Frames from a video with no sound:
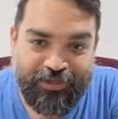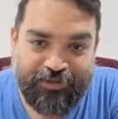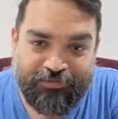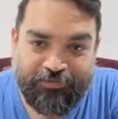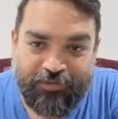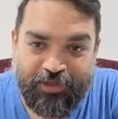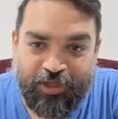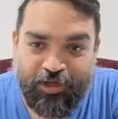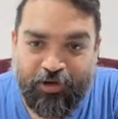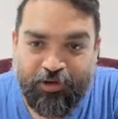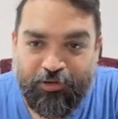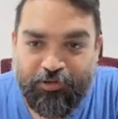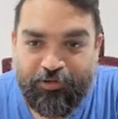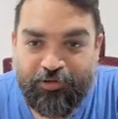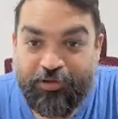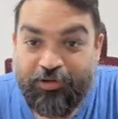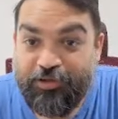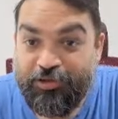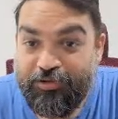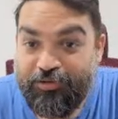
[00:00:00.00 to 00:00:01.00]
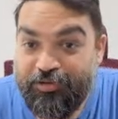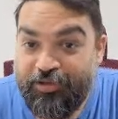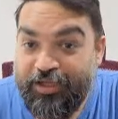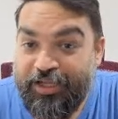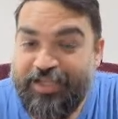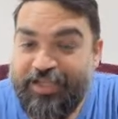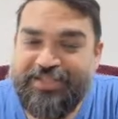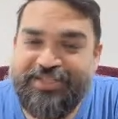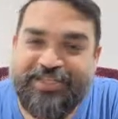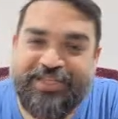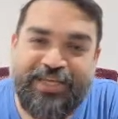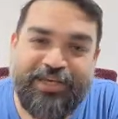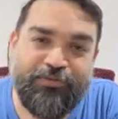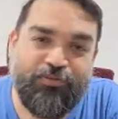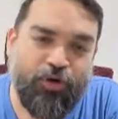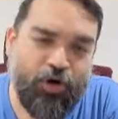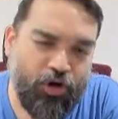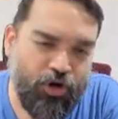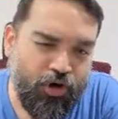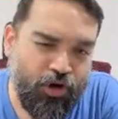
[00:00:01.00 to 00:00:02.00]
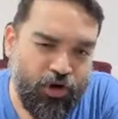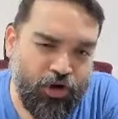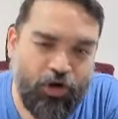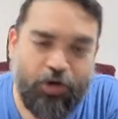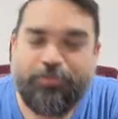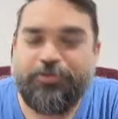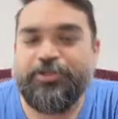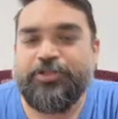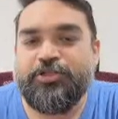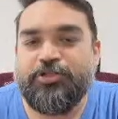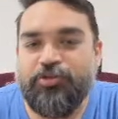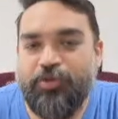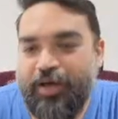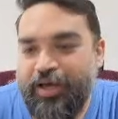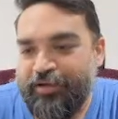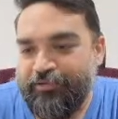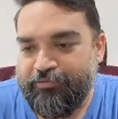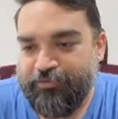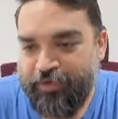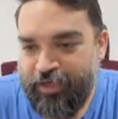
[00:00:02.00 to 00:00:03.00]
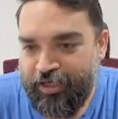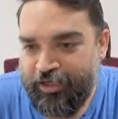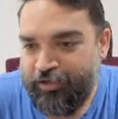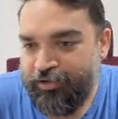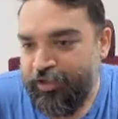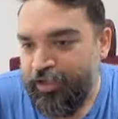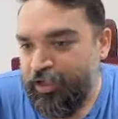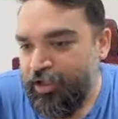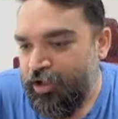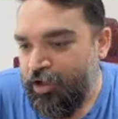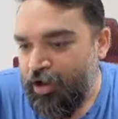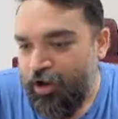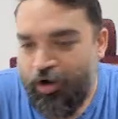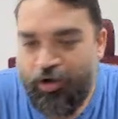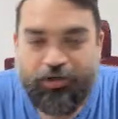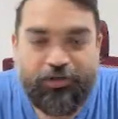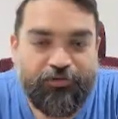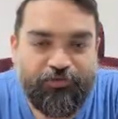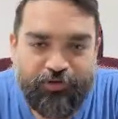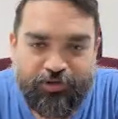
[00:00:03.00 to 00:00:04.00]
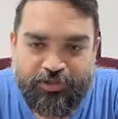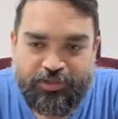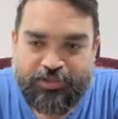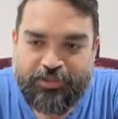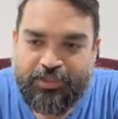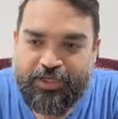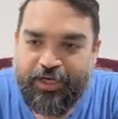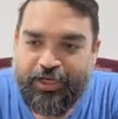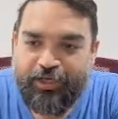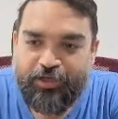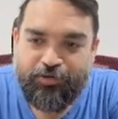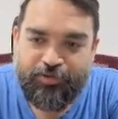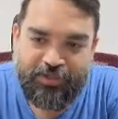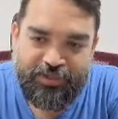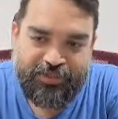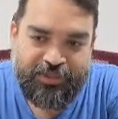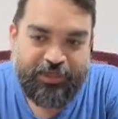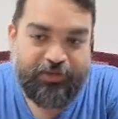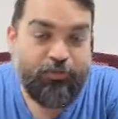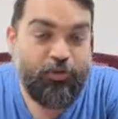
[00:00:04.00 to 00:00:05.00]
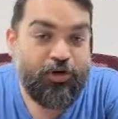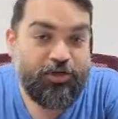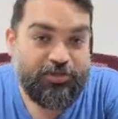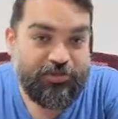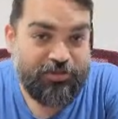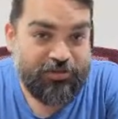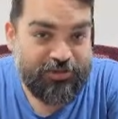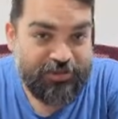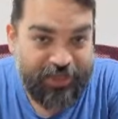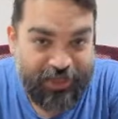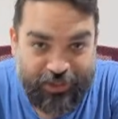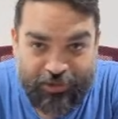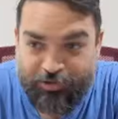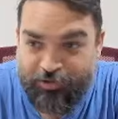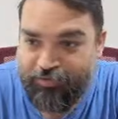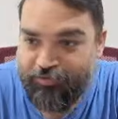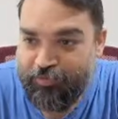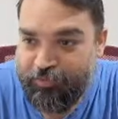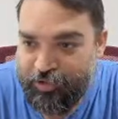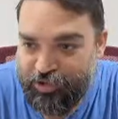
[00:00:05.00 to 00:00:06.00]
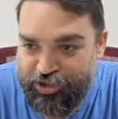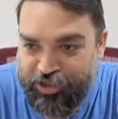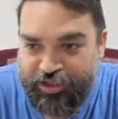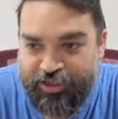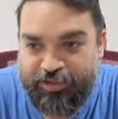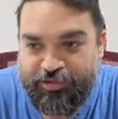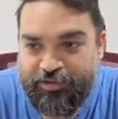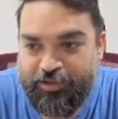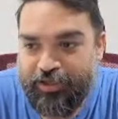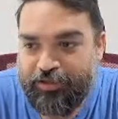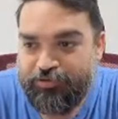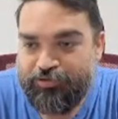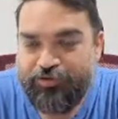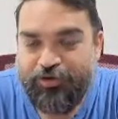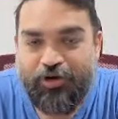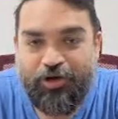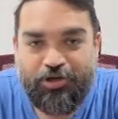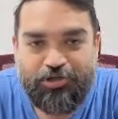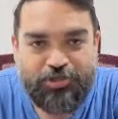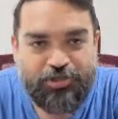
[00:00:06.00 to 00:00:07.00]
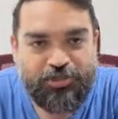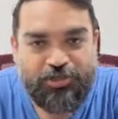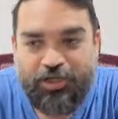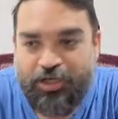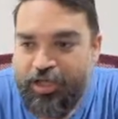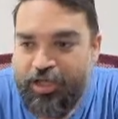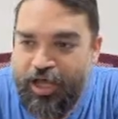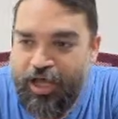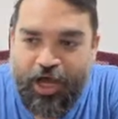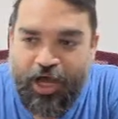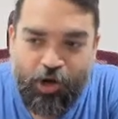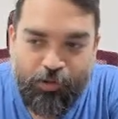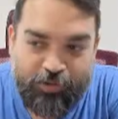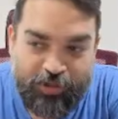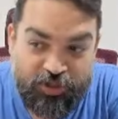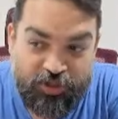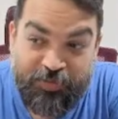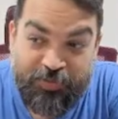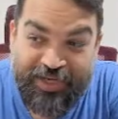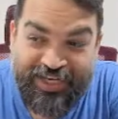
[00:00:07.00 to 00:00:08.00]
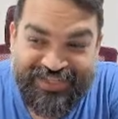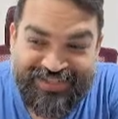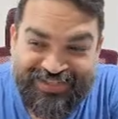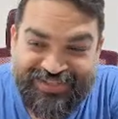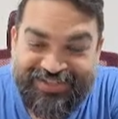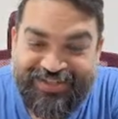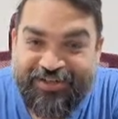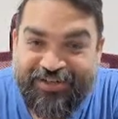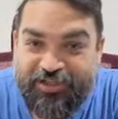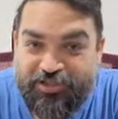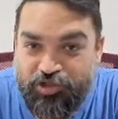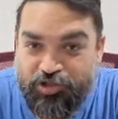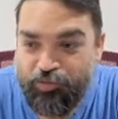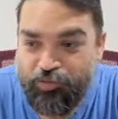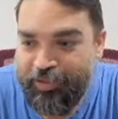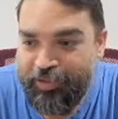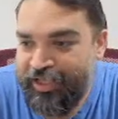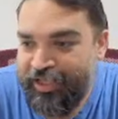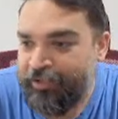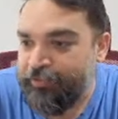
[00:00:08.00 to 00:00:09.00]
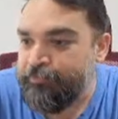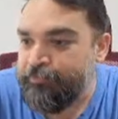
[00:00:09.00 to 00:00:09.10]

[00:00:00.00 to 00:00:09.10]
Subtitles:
Now let's see what all options you have, right? On the first screen, you can see what is the size of the machine that was launched, how much space is it consuming.